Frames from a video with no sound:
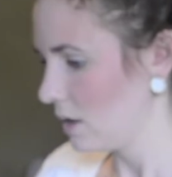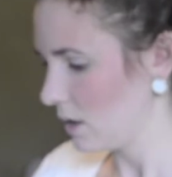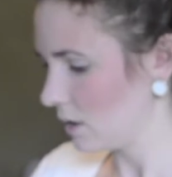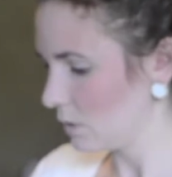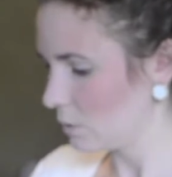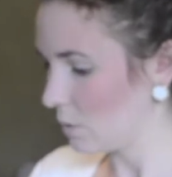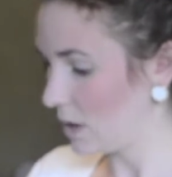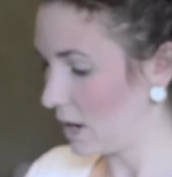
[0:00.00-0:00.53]

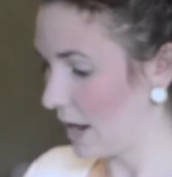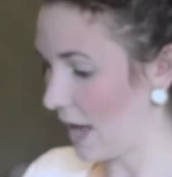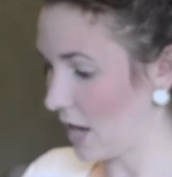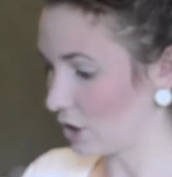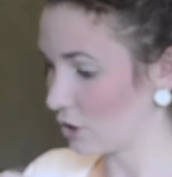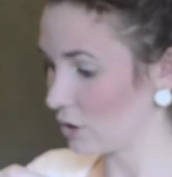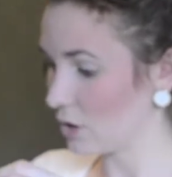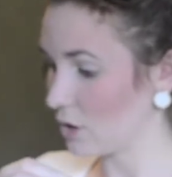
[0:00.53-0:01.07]
This one
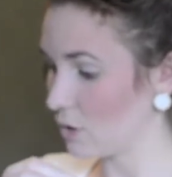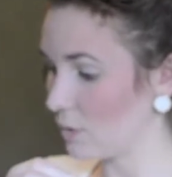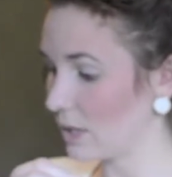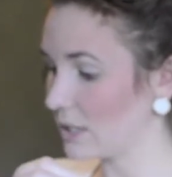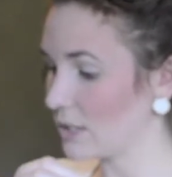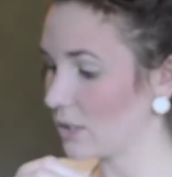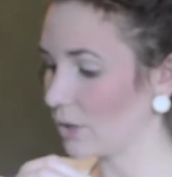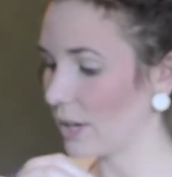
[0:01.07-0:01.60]
actually you
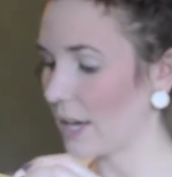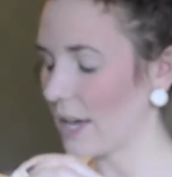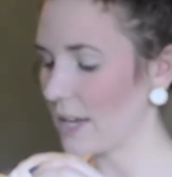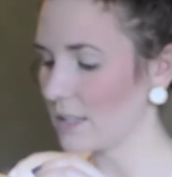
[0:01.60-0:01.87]
can still get,